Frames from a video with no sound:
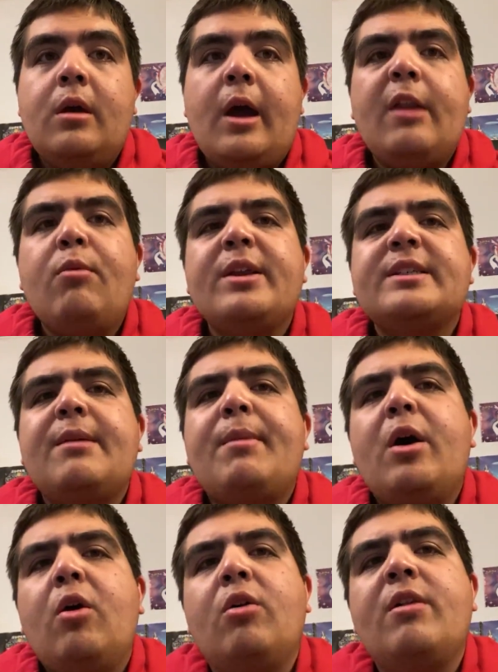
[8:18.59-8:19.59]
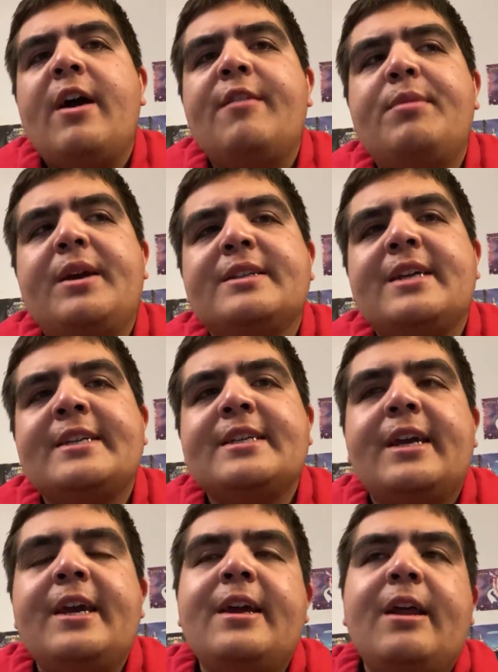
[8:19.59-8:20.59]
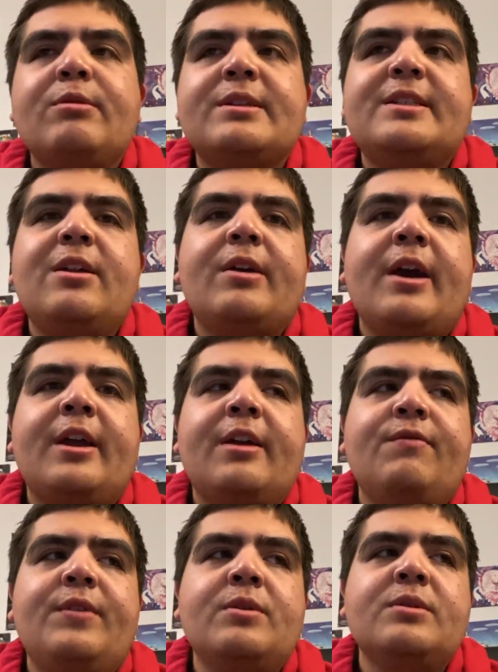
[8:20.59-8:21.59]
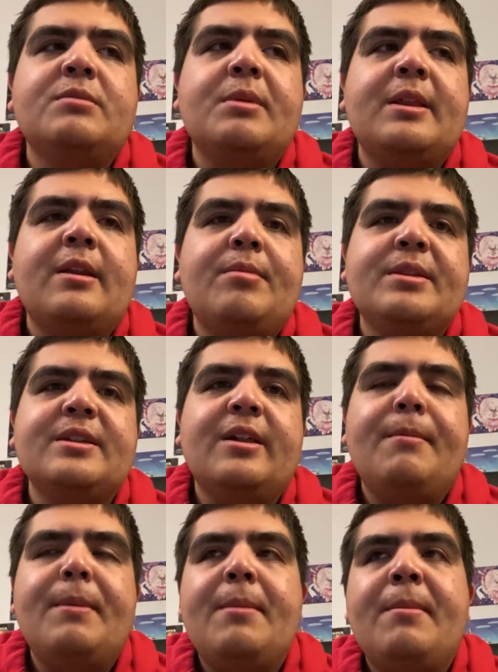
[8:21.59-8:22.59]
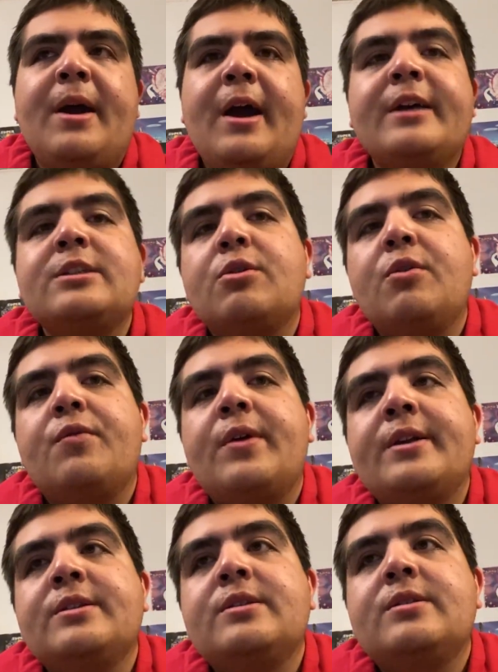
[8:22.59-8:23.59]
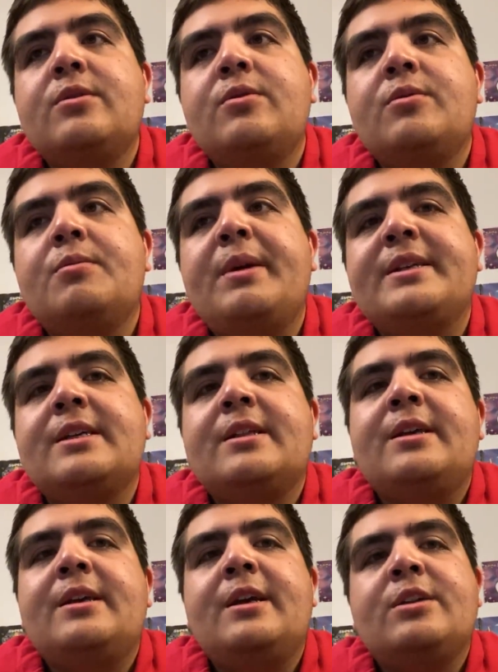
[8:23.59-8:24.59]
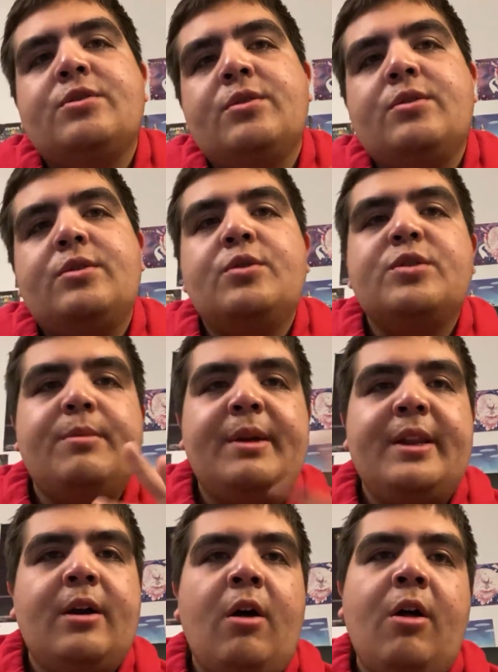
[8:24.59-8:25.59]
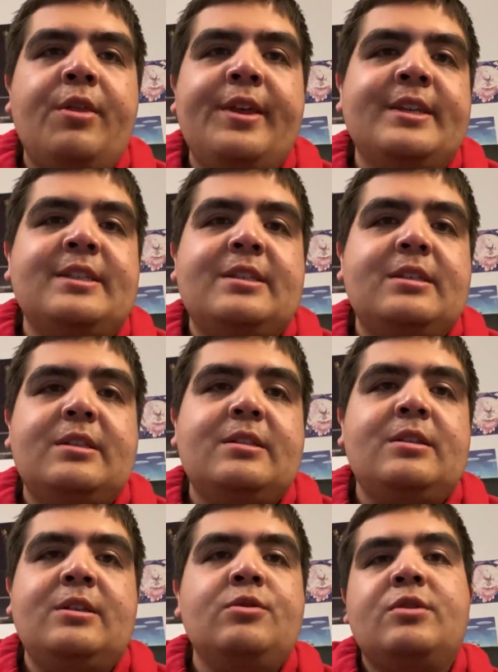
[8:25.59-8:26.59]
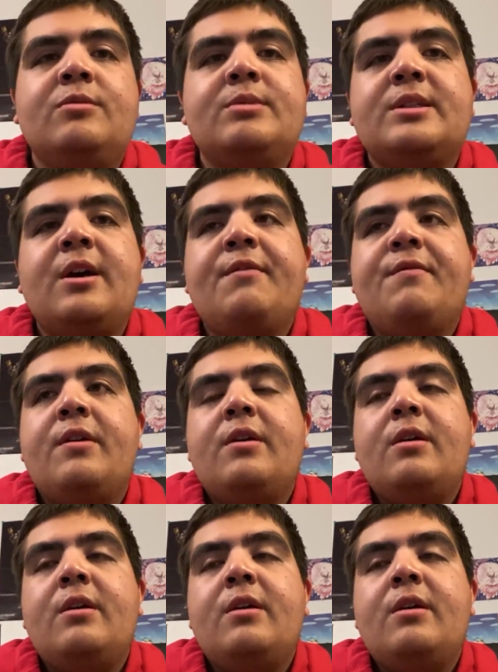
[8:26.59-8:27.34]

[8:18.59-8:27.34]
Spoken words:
I don't want to say my whole life, because as a kid I was still kind of confused, but then up until I met my high school friends who basically introduced me to all this YouTube stuff.